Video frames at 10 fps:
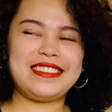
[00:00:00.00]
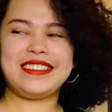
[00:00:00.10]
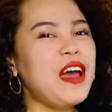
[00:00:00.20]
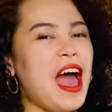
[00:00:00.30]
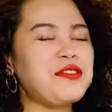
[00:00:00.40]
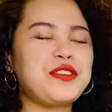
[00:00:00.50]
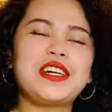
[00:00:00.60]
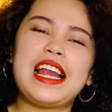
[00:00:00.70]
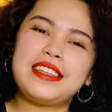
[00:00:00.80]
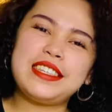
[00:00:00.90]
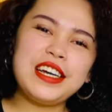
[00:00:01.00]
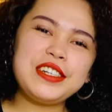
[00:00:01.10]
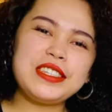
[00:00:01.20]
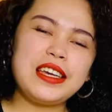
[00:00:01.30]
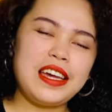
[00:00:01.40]
After cleansing our
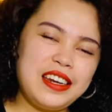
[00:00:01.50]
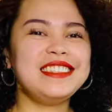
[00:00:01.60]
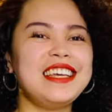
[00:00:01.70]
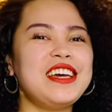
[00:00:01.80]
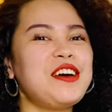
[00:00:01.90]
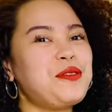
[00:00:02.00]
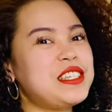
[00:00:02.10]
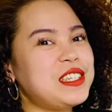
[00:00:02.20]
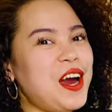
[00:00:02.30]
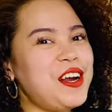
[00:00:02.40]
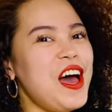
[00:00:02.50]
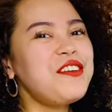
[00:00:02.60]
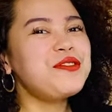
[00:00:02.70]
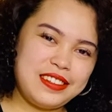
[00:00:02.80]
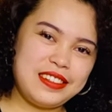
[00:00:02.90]
skin, we start off
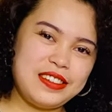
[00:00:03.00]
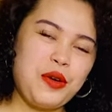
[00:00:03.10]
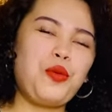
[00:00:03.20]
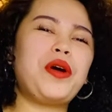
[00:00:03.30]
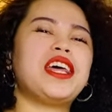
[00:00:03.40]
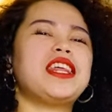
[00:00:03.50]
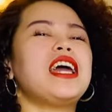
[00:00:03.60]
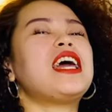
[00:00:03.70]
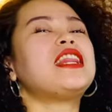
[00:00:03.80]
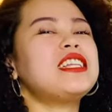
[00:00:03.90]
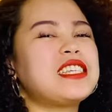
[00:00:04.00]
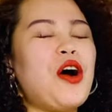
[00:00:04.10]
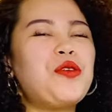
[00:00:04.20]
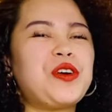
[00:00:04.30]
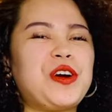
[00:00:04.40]
with the
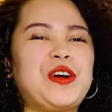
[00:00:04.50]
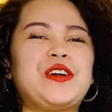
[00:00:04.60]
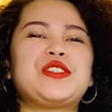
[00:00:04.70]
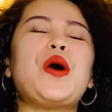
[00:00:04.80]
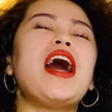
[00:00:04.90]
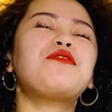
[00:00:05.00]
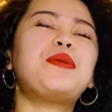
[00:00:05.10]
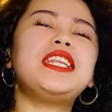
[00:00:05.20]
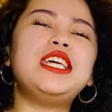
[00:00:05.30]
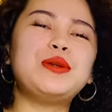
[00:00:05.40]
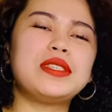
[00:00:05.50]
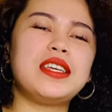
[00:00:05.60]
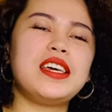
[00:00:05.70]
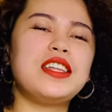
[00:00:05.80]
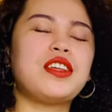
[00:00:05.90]
toner. So I've been
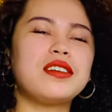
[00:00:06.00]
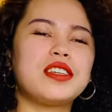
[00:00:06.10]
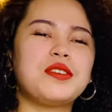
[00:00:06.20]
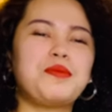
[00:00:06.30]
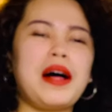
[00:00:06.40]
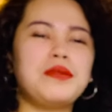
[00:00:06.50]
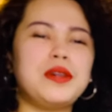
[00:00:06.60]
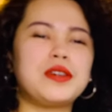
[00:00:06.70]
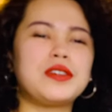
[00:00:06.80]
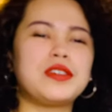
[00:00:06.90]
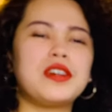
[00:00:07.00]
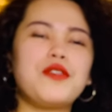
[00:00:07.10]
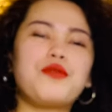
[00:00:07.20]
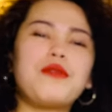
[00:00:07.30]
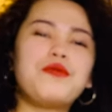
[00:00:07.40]
using Doctor Belmeur
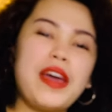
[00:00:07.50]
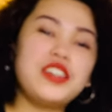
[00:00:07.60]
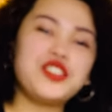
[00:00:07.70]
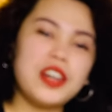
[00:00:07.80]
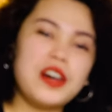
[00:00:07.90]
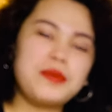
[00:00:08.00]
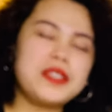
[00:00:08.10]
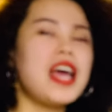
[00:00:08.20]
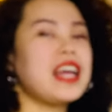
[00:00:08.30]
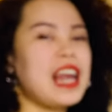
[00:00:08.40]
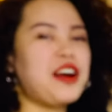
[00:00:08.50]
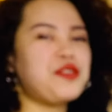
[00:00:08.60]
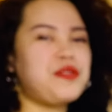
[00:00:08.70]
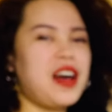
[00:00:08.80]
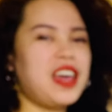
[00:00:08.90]
from Face Shop's
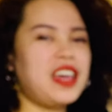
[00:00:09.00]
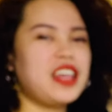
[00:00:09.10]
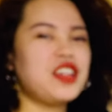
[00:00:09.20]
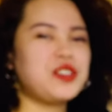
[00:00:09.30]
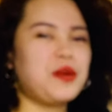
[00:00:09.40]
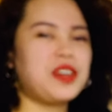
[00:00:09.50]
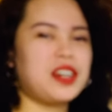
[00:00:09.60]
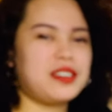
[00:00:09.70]
Clarifying Toner.